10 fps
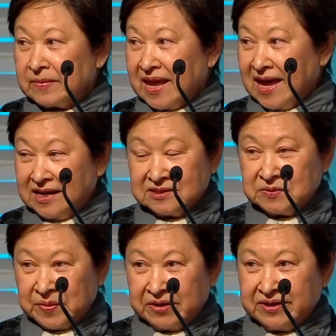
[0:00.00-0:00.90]
and
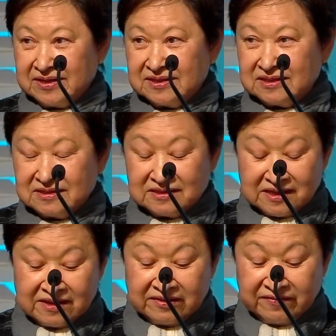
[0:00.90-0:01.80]
experiences
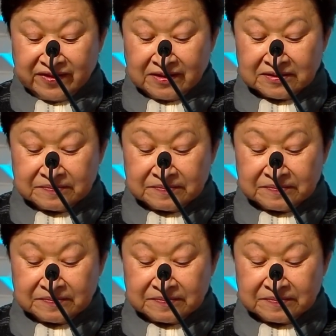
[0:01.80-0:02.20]
in the field.